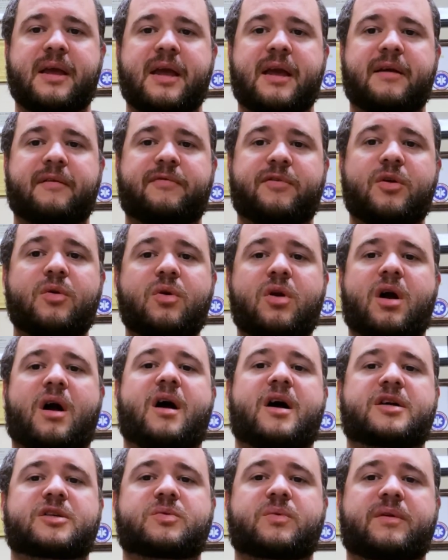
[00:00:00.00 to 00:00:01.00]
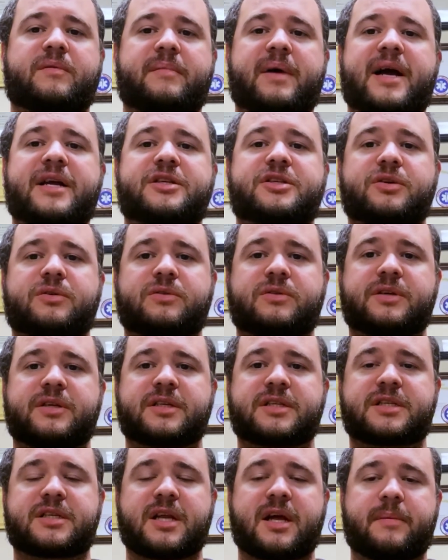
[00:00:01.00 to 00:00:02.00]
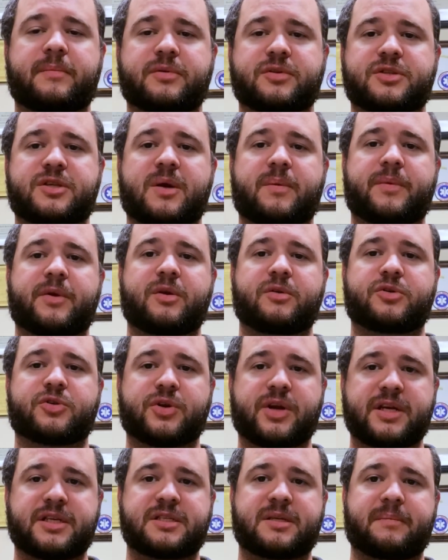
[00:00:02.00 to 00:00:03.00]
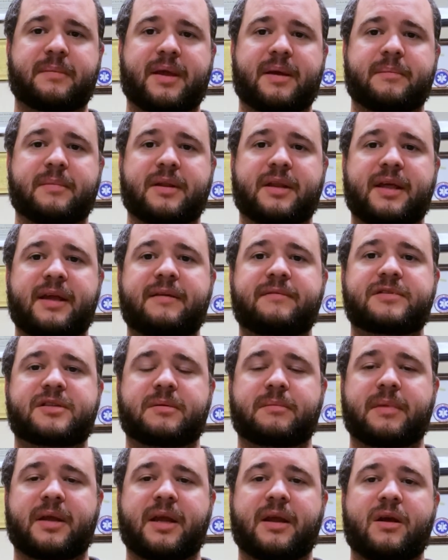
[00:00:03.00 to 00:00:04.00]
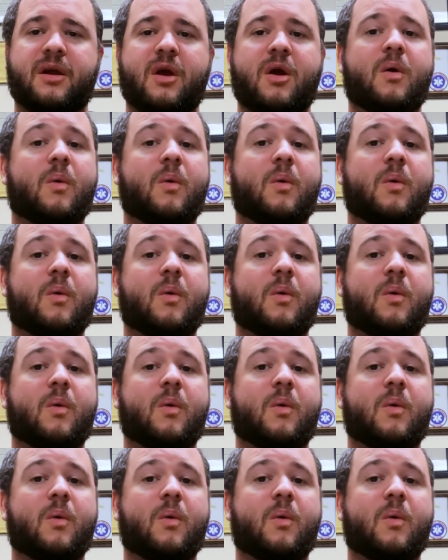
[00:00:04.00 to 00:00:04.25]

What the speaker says: if you cause one of my children to stumble, someone who trusts me and believes in me,